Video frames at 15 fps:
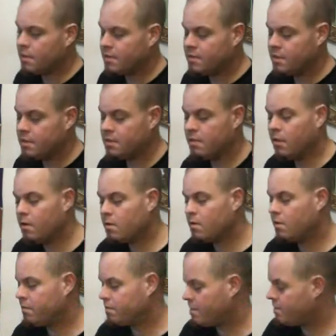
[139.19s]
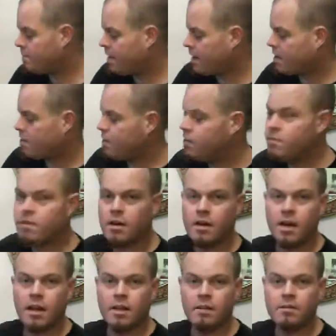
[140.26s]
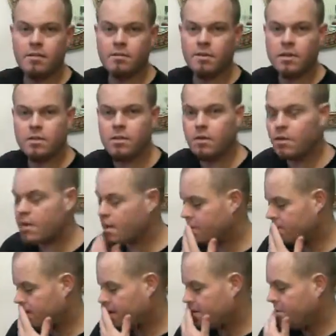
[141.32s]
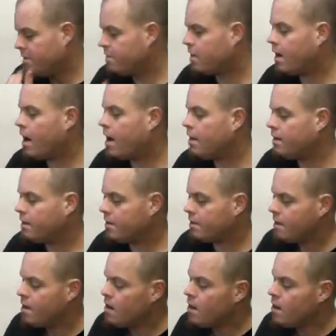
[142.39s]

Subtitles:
Plus it's local from Vancouver, and I live in Victoria, Vancouver Island.